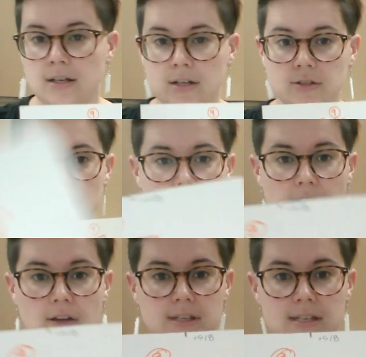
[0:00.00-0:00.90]
So see
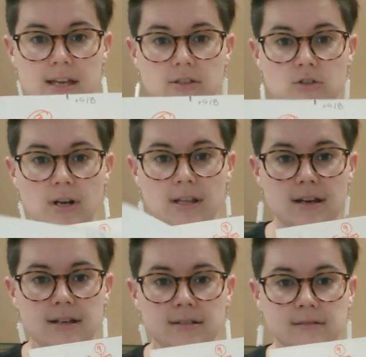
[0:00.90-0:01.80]
how this has a straight
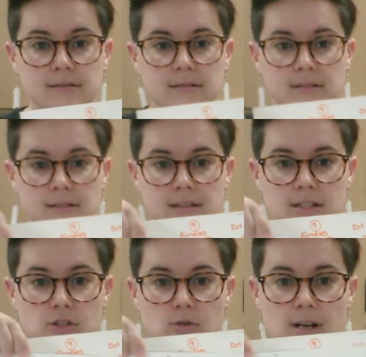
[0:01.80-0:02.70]
line? The
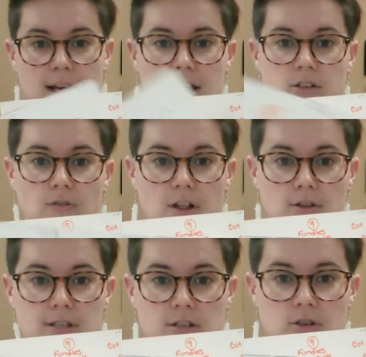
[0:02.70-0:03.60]
straight edge
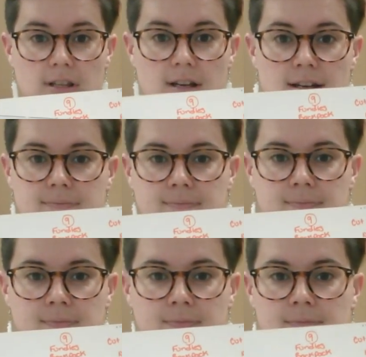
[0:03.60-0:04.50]
follows that straight line.
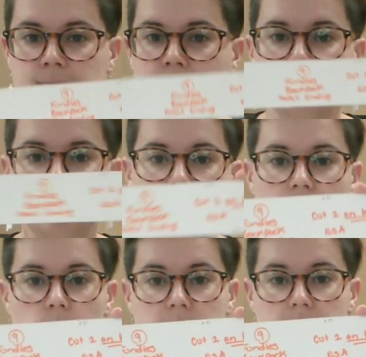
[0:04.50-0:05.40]

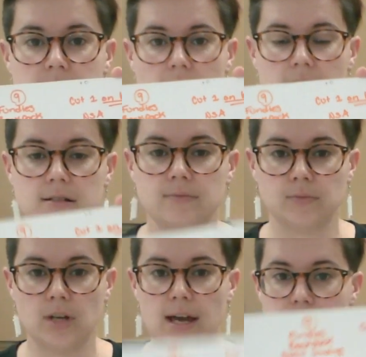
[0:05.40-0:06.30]
This one does not,
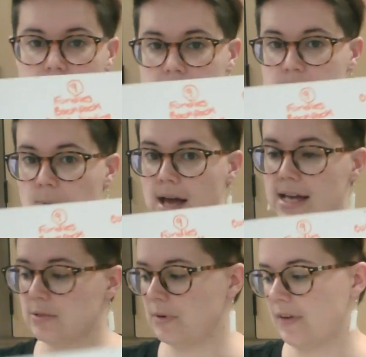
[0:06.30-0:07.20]
okay? This is
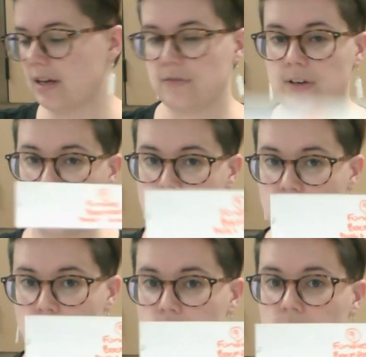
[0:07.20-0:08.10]
bias. Be very
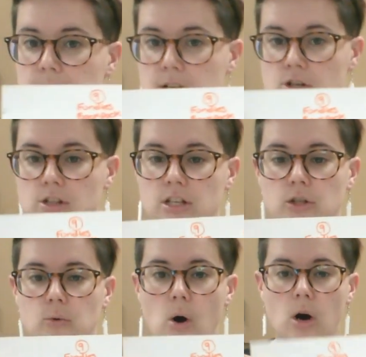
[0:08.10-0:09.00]
careful. Make sure that
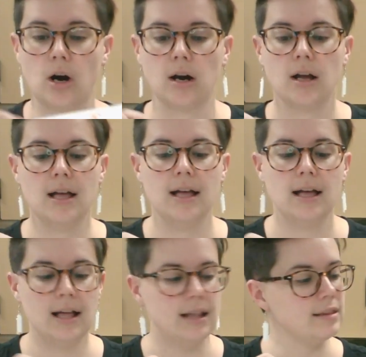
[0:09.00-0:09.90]
you are
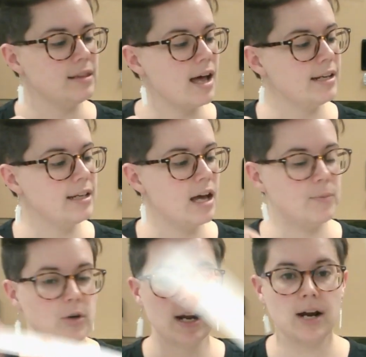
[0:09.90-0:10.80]
lining up
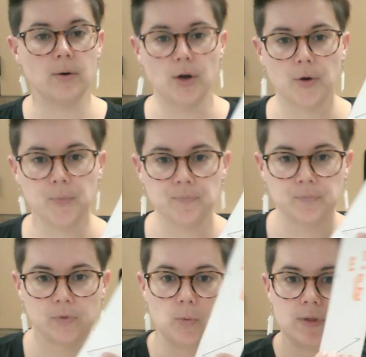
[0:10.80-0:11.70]
your arrow
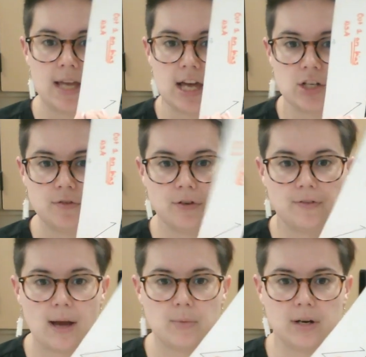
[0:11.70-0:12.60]
with the edge of your
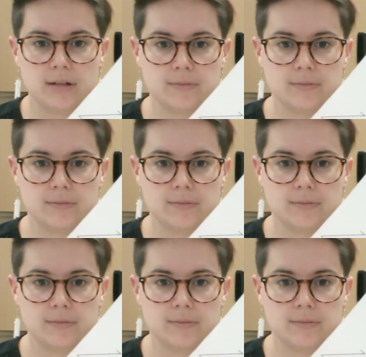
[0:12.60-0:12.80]
fabric